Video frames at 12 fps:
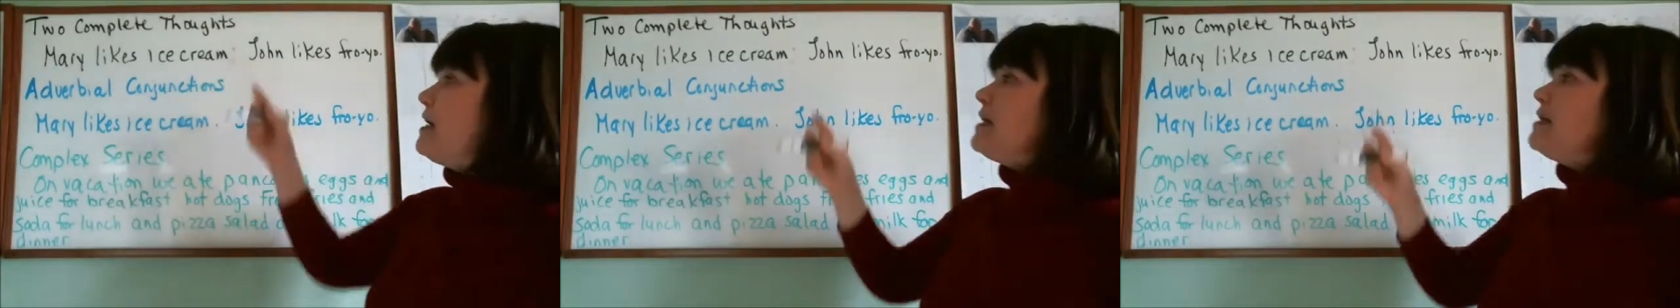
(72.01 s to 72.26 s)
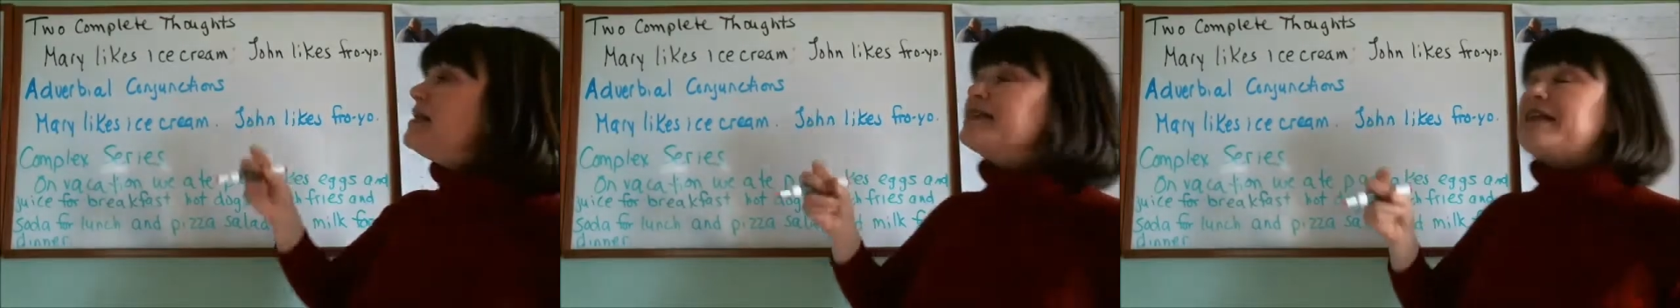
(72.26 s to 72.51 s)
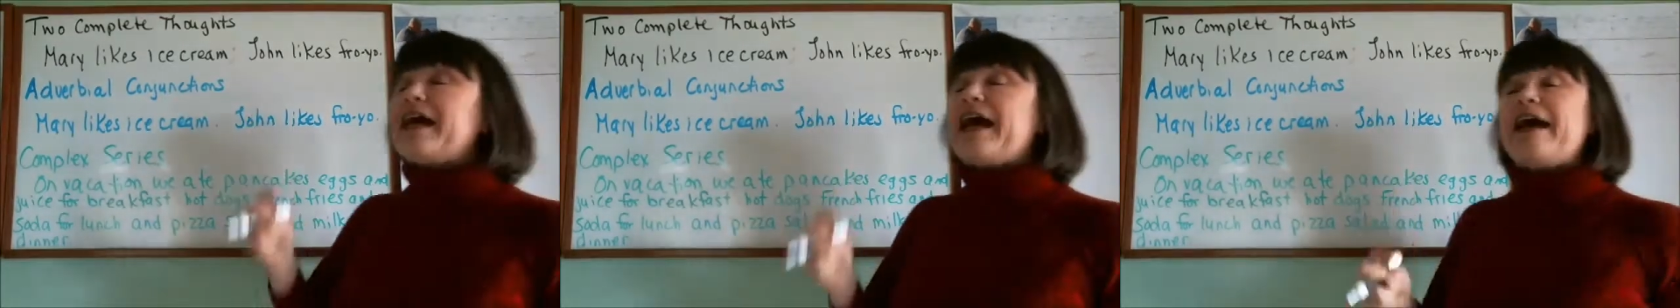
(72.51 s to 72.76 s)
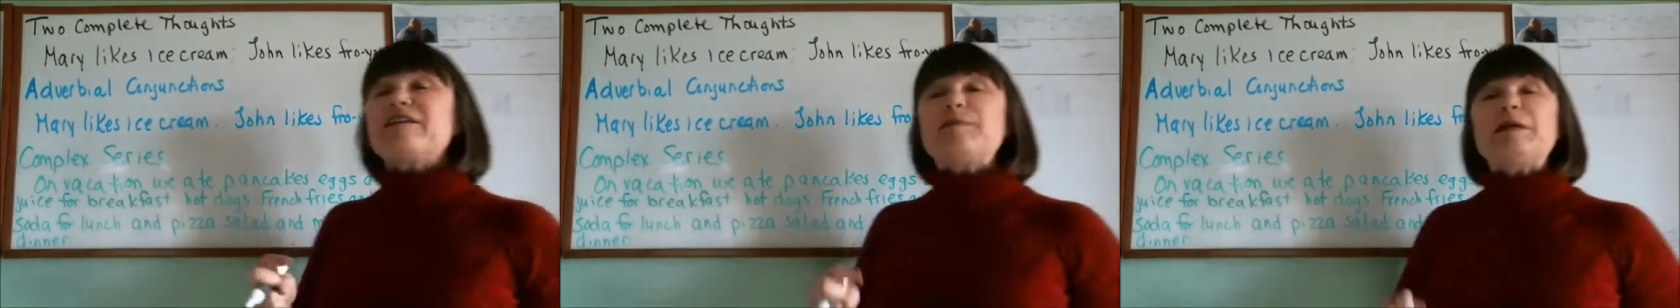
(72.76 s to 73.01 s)
Does it
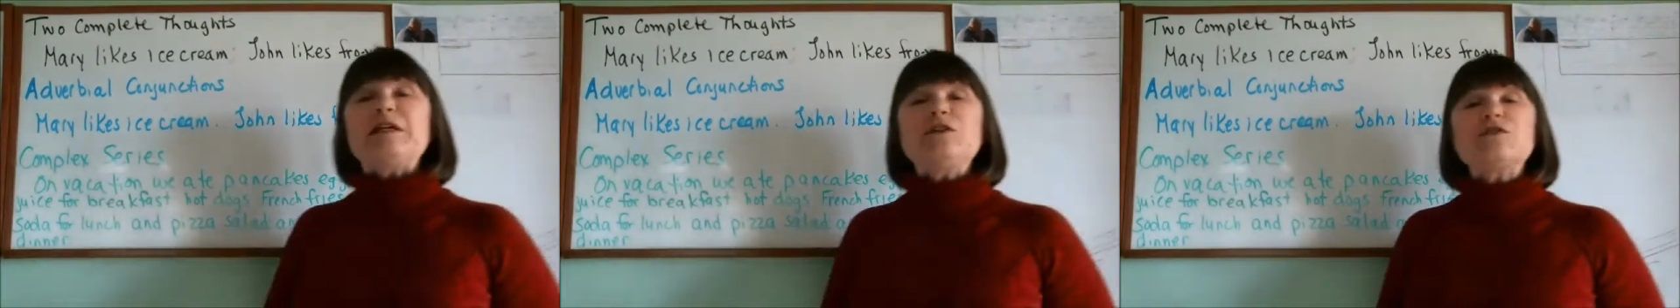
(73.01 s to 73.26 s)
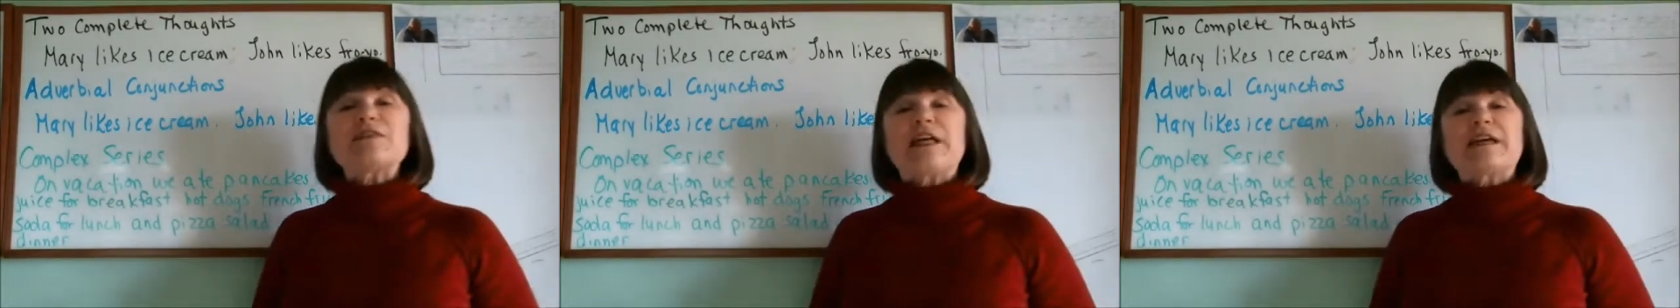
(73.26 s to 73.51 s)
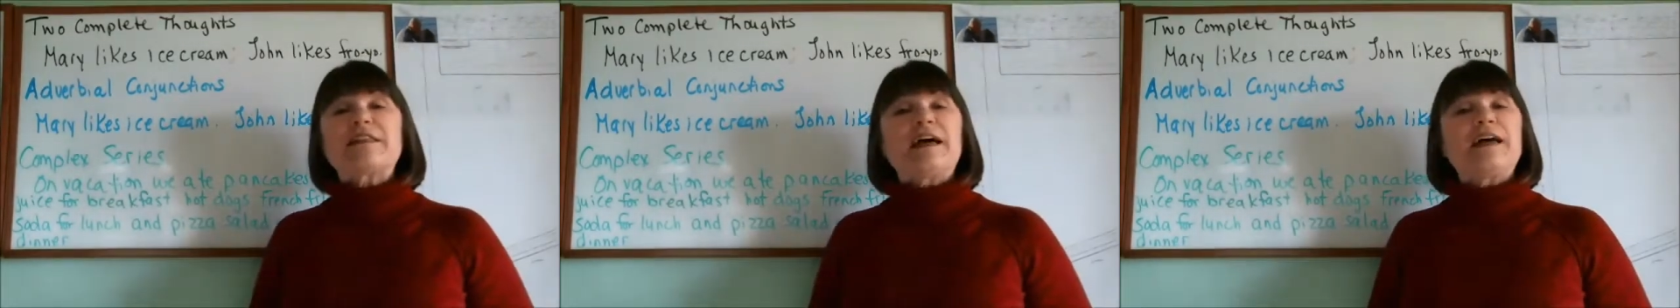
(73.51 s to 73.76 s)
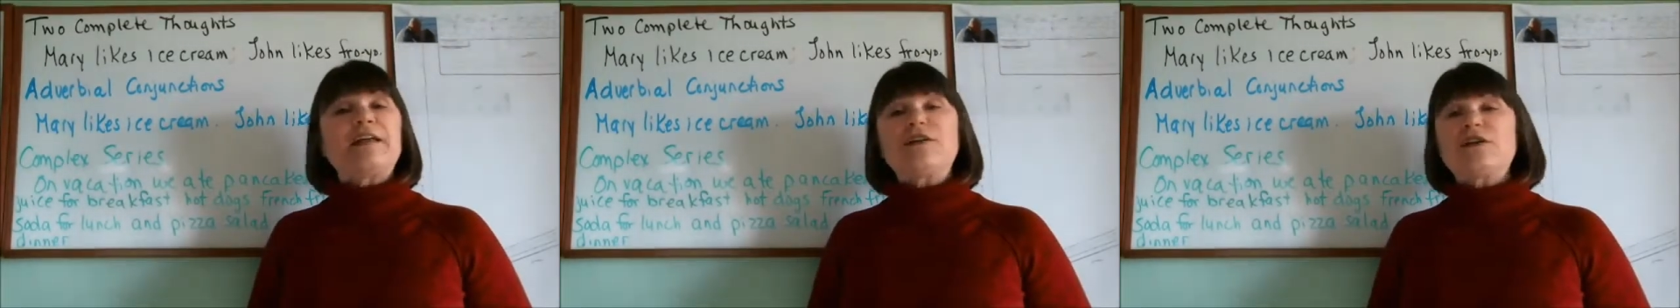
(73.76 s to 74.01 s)
have to be used like
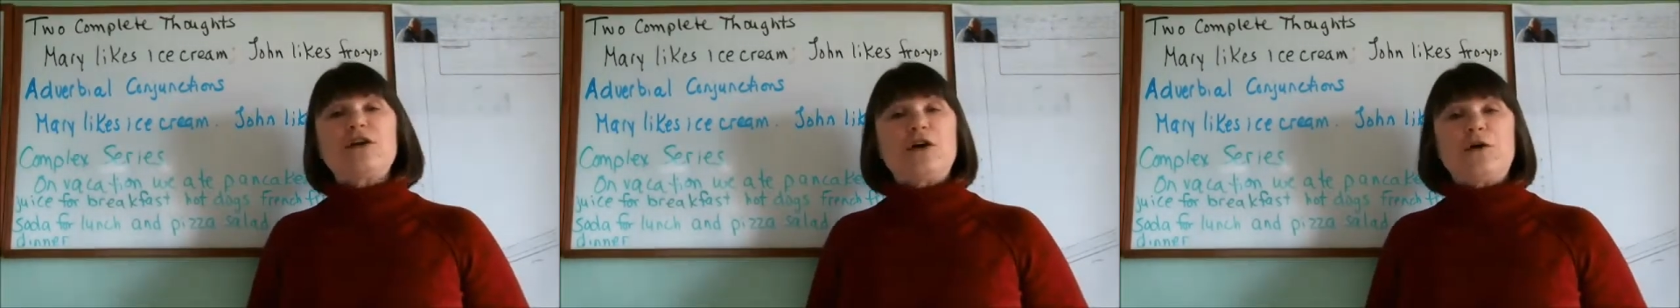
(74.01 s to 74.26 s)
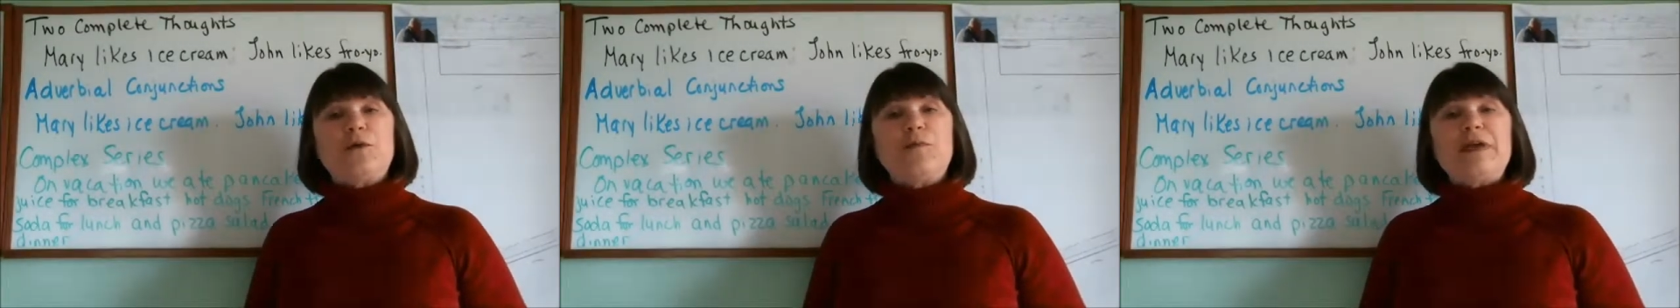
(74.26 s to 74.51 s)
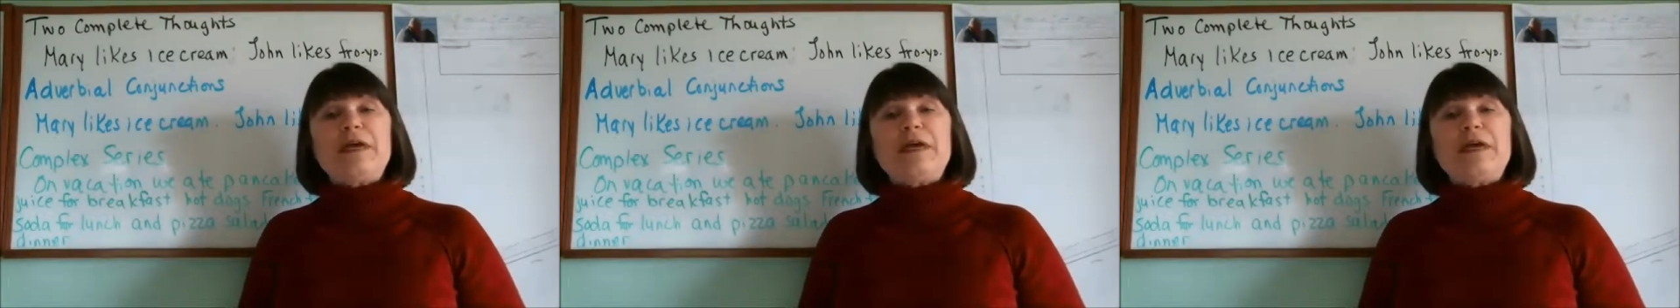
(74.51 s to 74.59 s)
that? No.